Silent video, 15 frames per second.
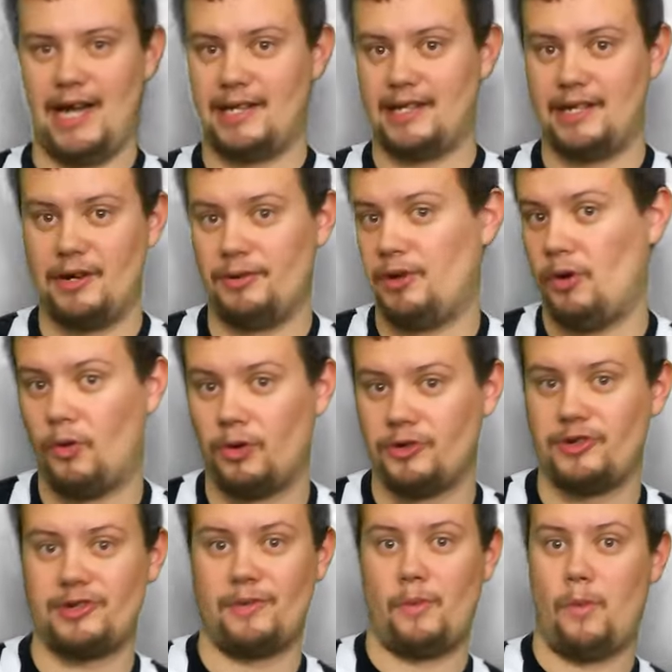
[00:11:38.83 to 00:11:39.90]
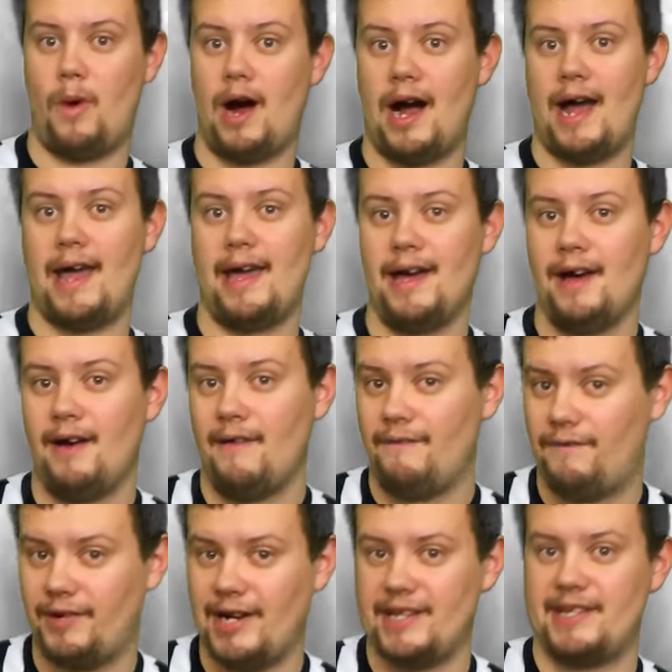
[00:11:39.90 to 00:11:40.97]
get to know the origins of why
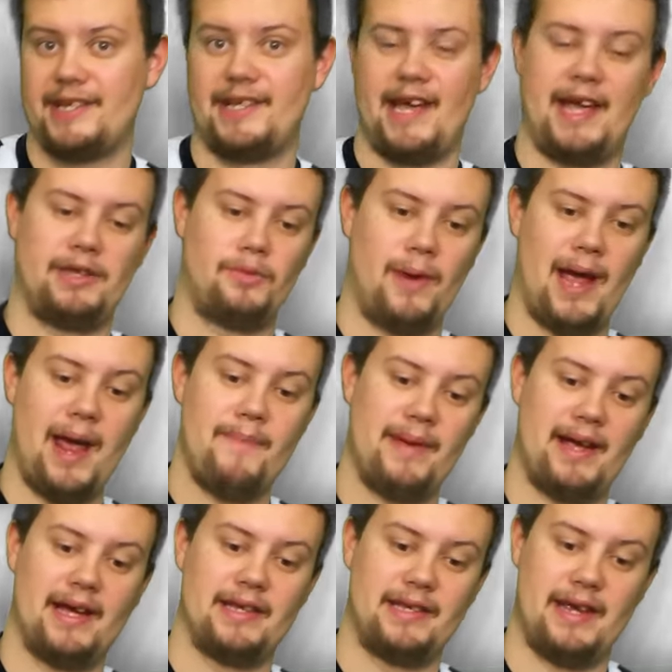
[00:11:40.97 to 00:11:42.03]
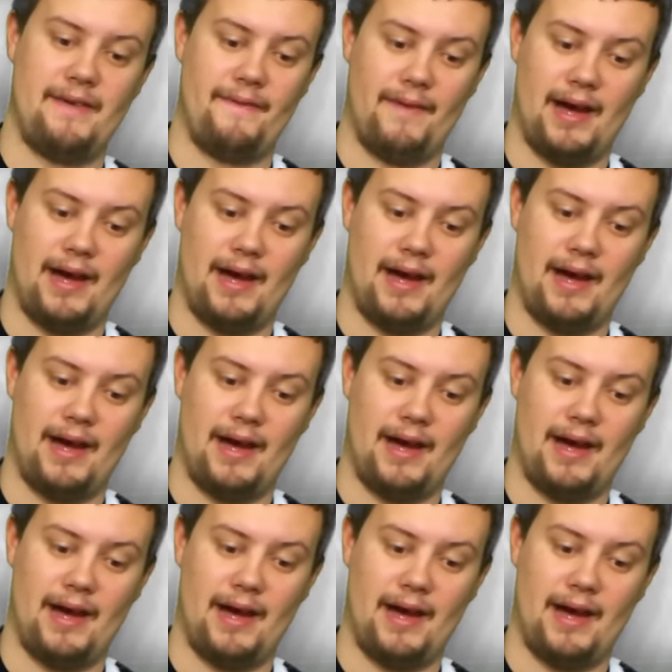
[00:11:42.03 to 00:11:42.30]
Francis hates Wade, because